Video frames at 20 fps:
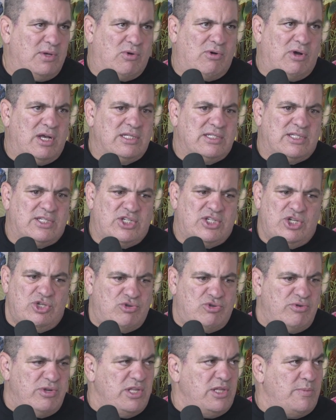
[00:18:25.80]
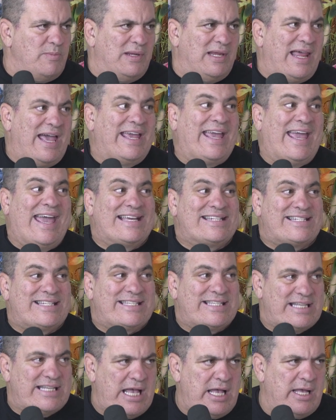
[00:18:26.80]
Because she treats me like her
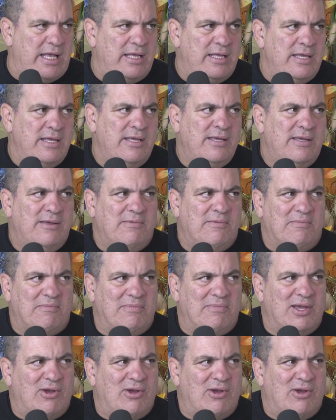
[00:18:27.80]
son.